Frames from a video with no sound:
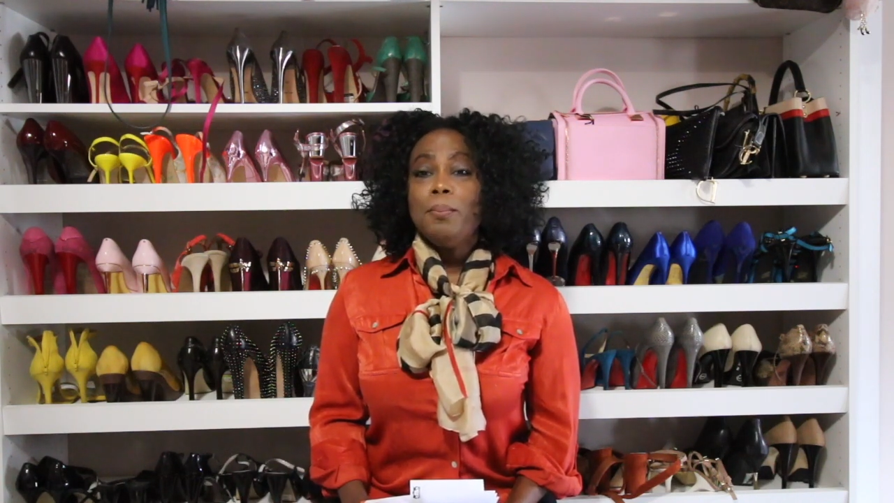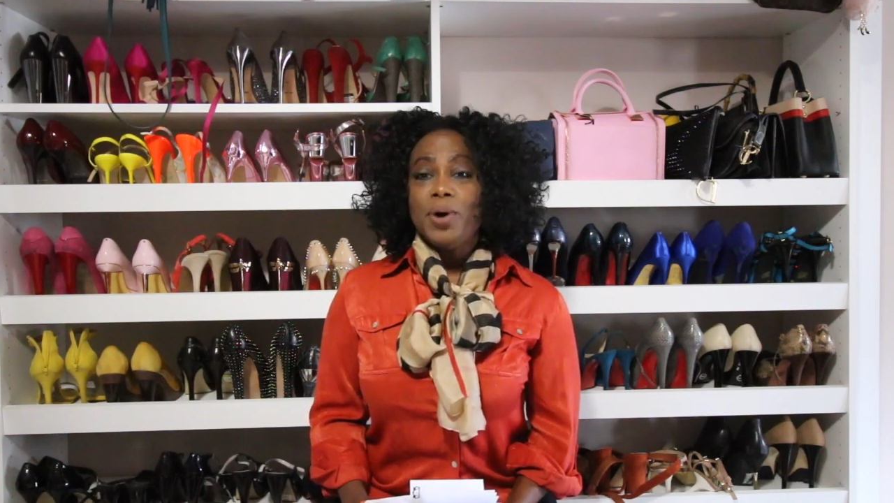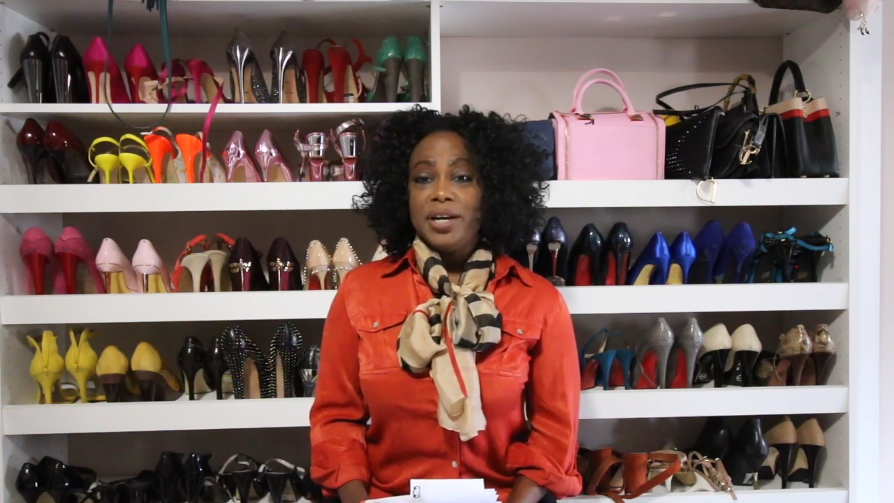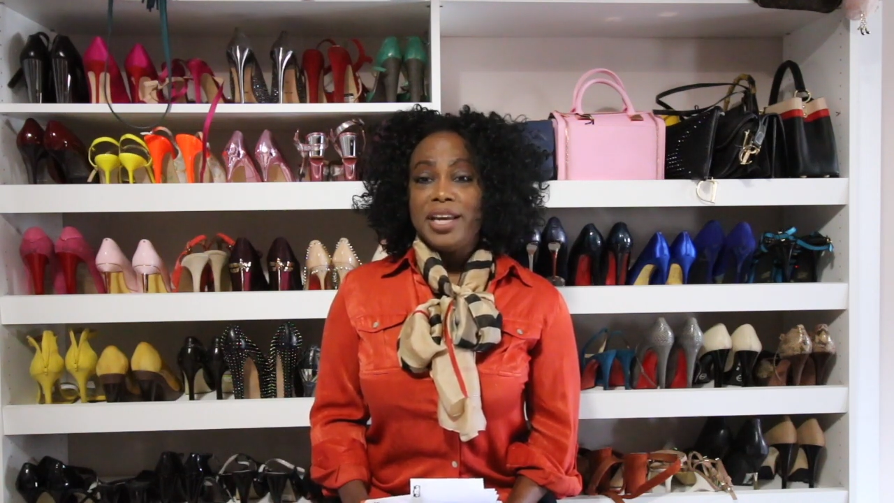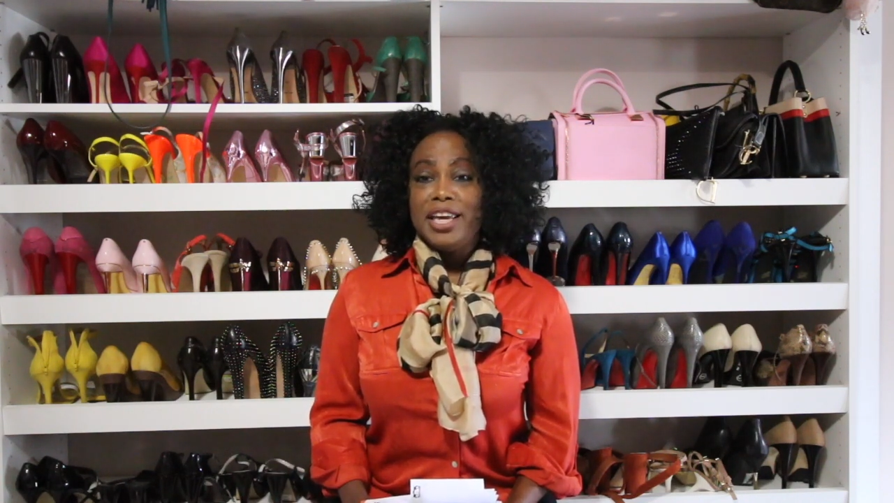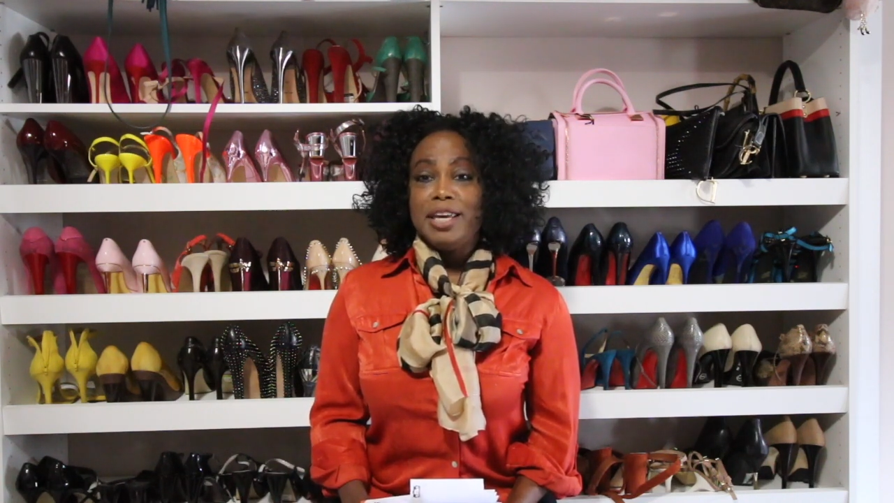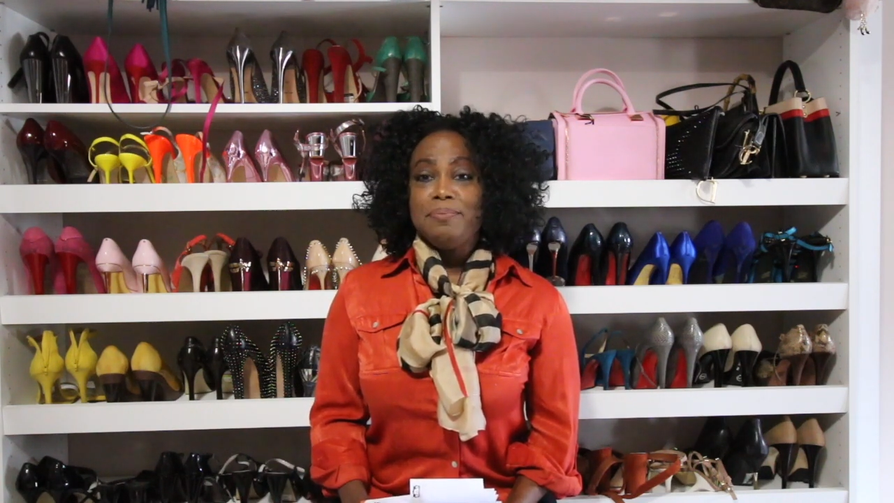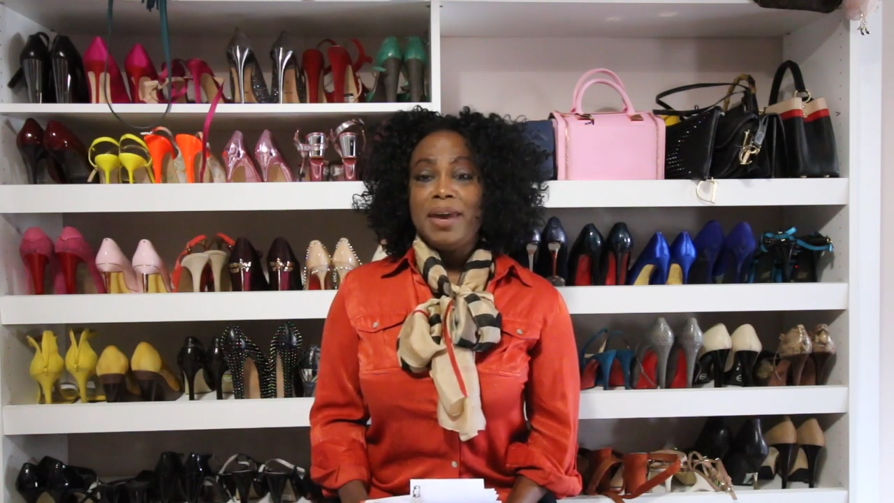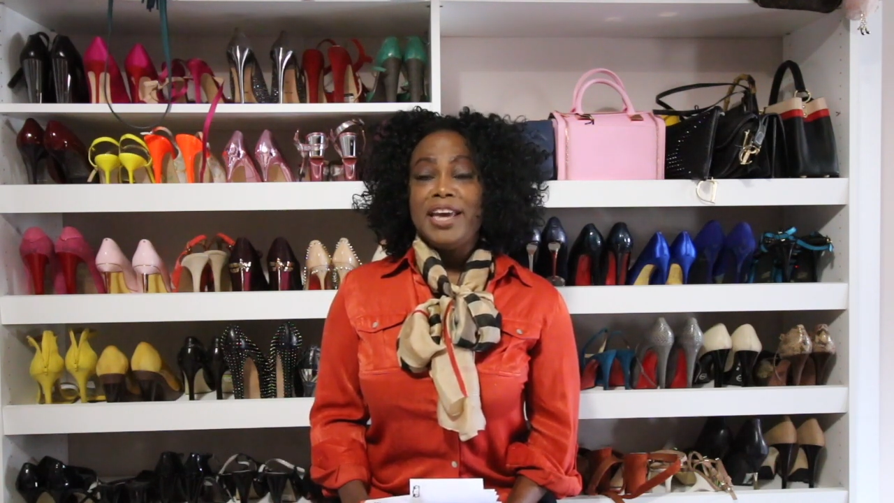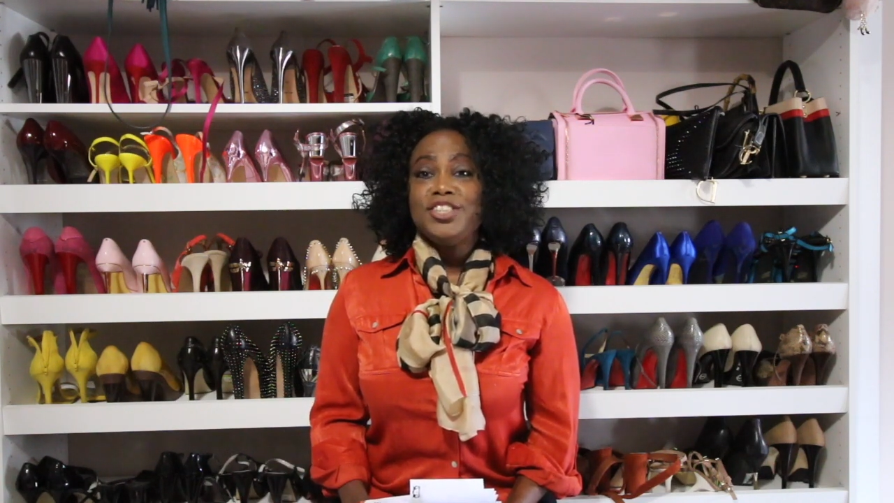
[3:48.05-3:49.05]
body
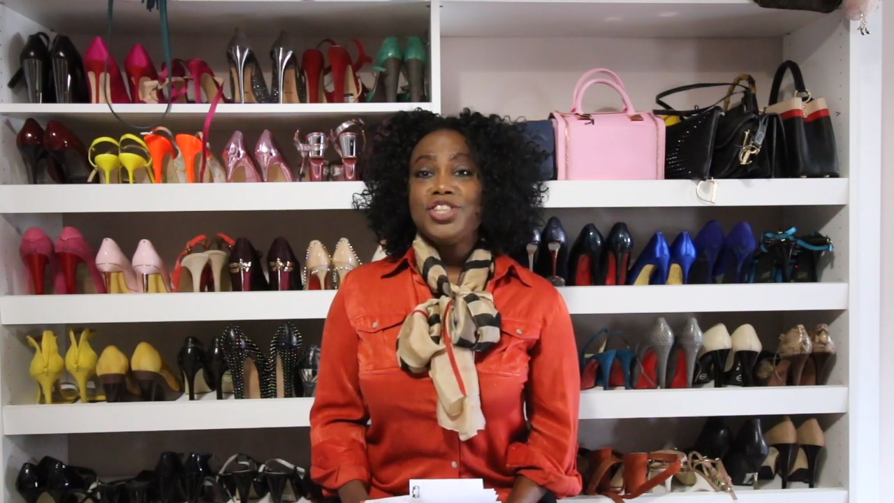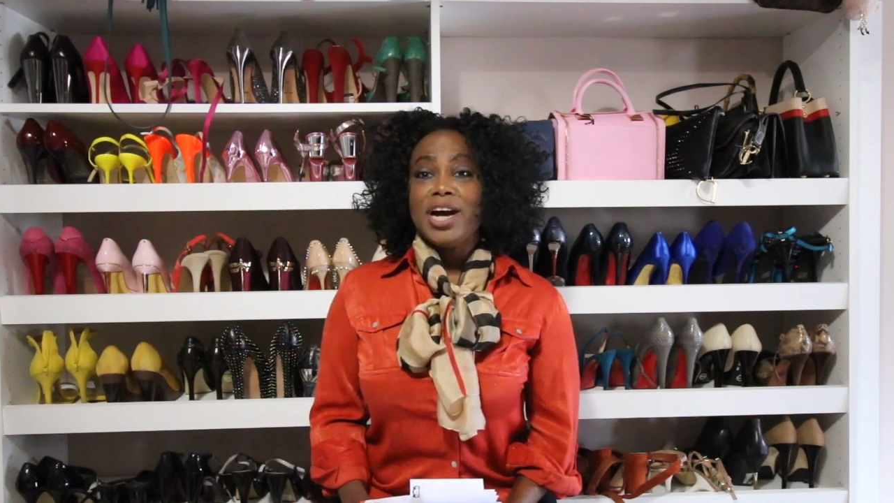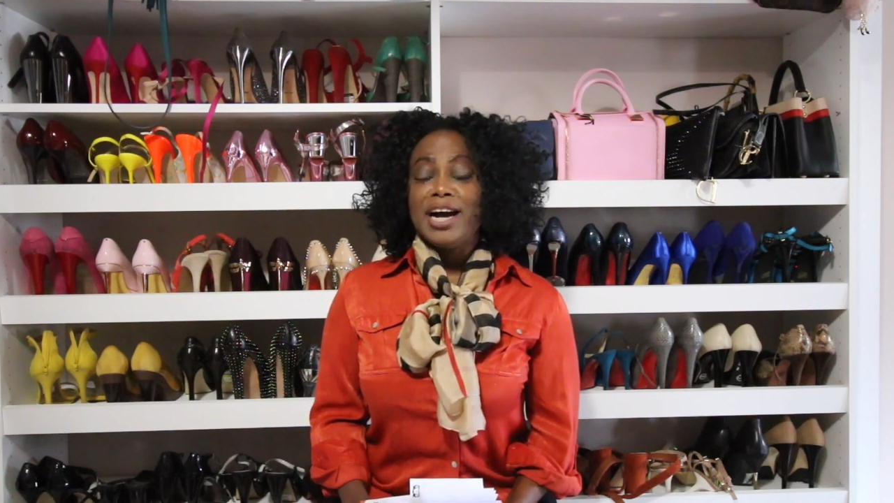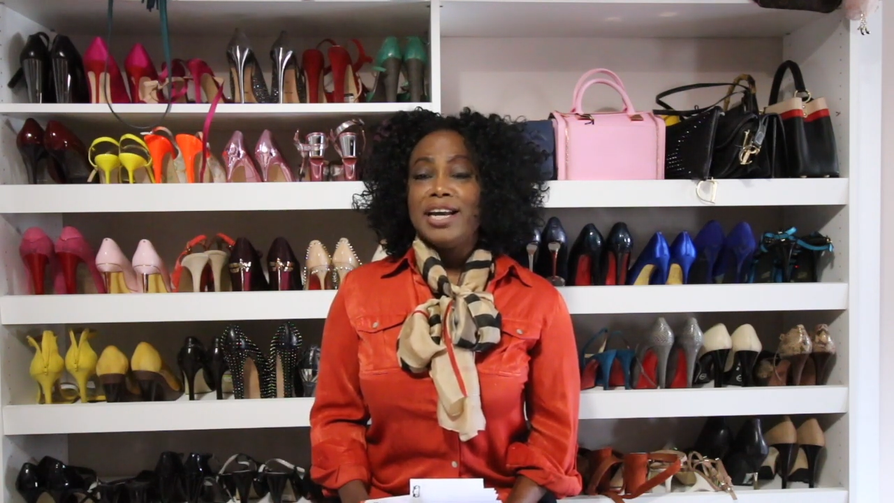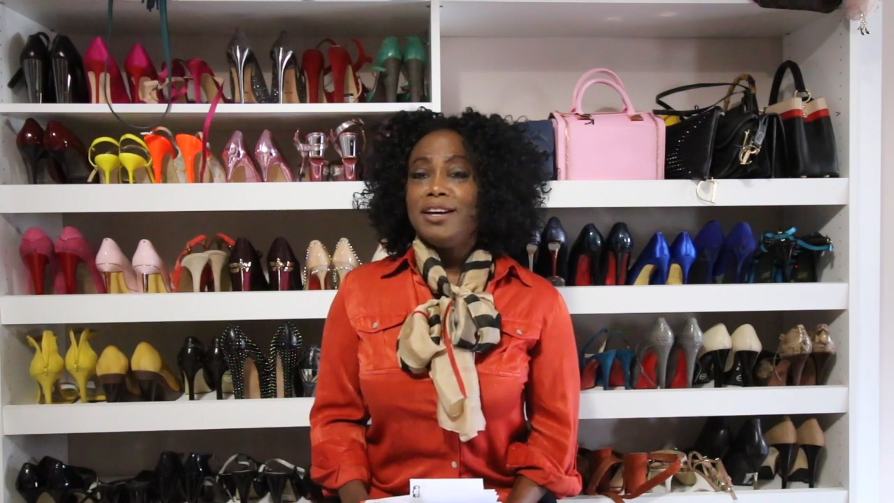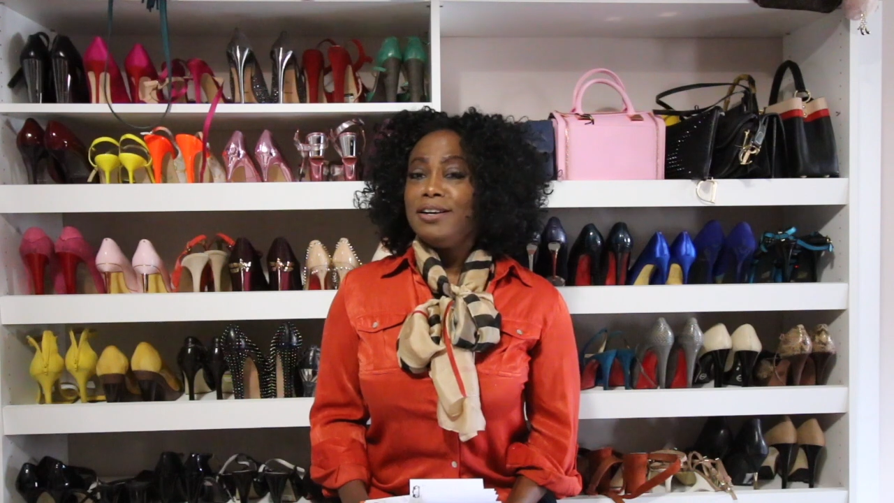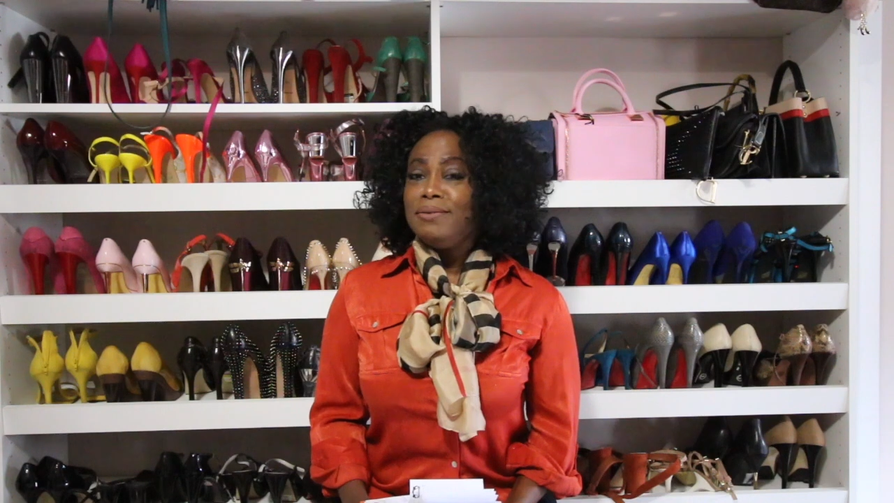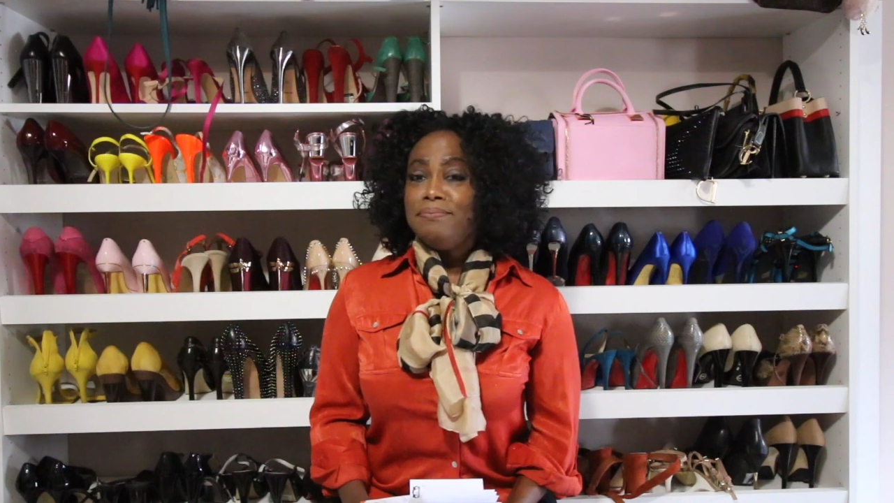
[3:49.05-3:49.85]
image and